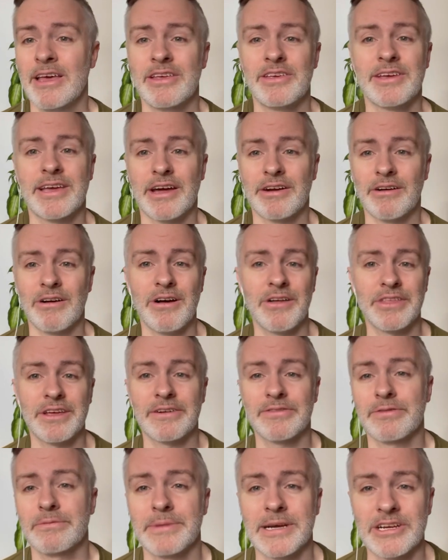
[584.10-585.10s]
You got all the
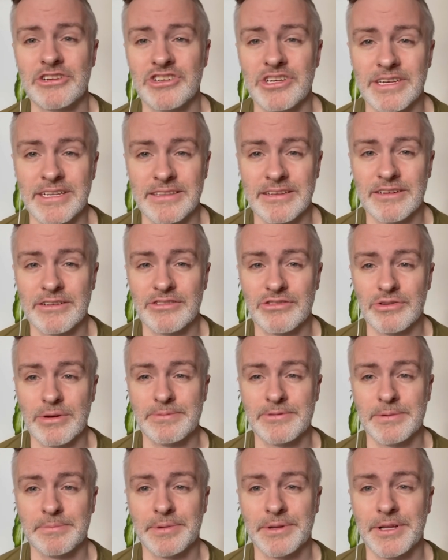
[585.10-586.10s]
information in the
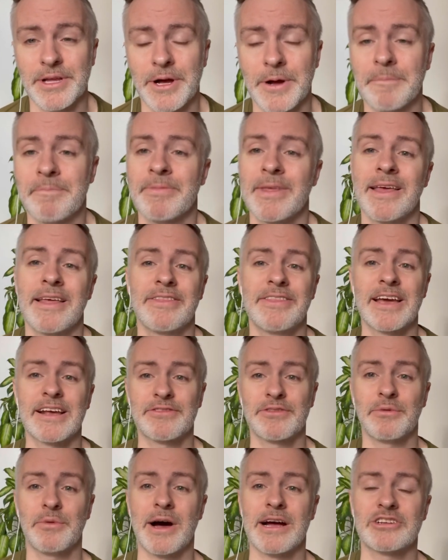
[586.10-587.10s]
description below. Thanks
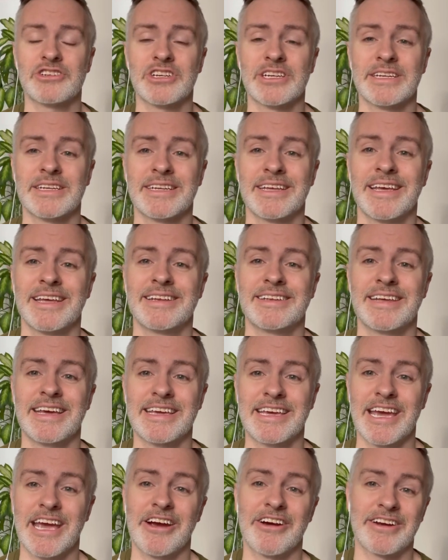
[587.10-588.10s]
for watching.
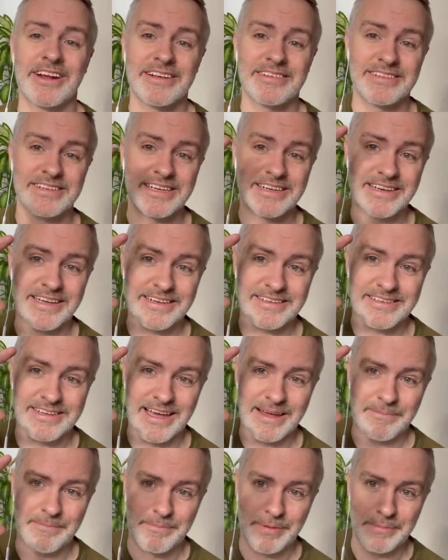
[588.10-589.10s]
Take care, and I'll see you next
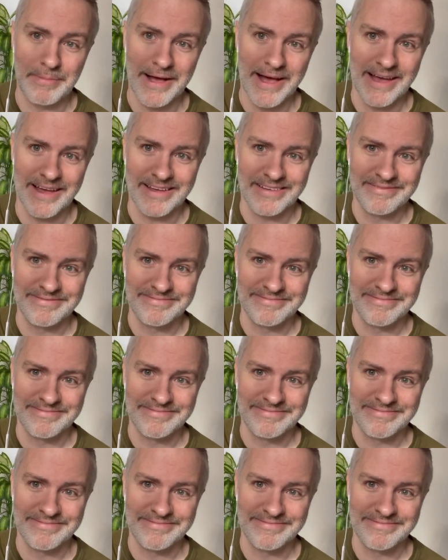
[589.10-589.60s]
time. Bye-bye.